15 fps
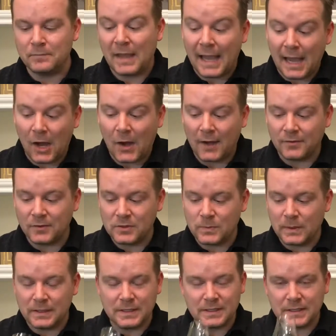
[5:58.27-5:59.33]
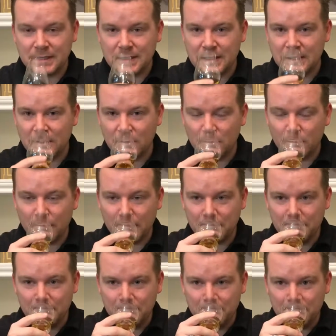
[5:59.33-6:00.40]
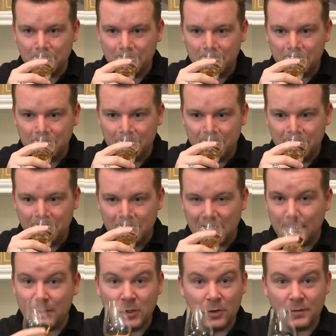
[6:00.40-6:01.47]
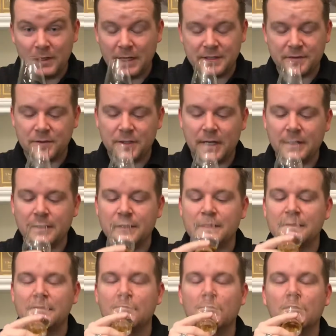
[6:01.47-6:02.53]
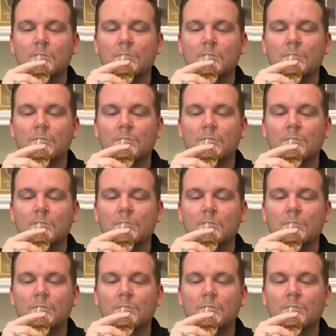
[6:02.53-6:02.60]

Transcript: now after it's been discontinued, but let me know if you guys have tried this and